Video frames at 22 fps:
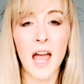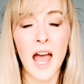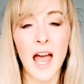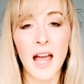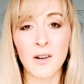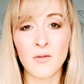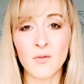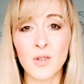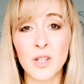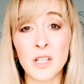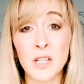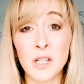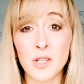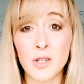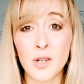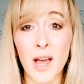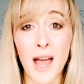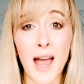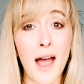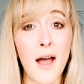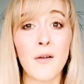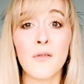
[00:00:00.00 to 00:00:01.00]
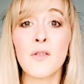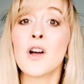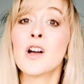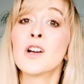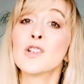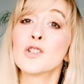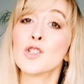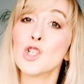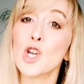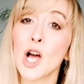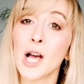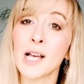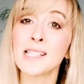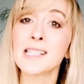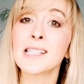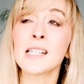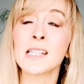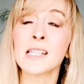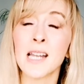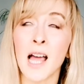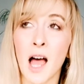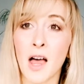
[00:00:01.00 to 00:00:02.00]
and ready to have just
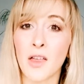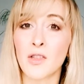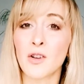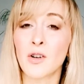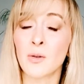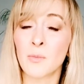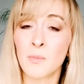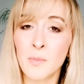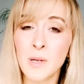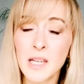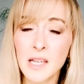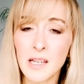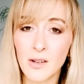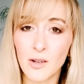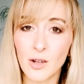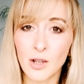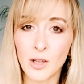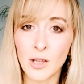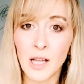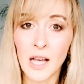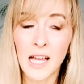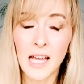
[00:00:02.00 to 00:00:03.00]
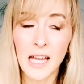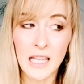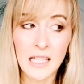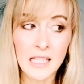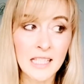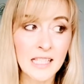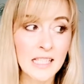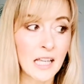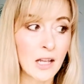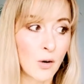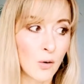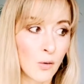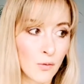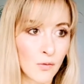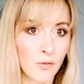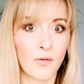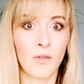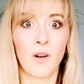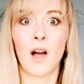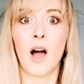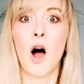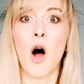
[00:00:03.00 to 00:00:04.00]
another meal instead of
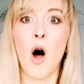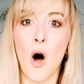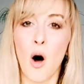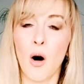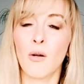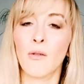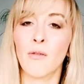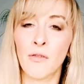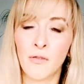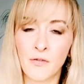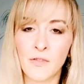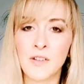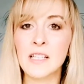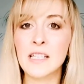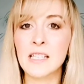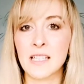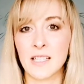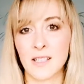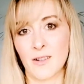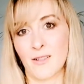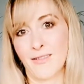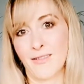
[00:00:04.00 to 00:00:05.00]
a whole feast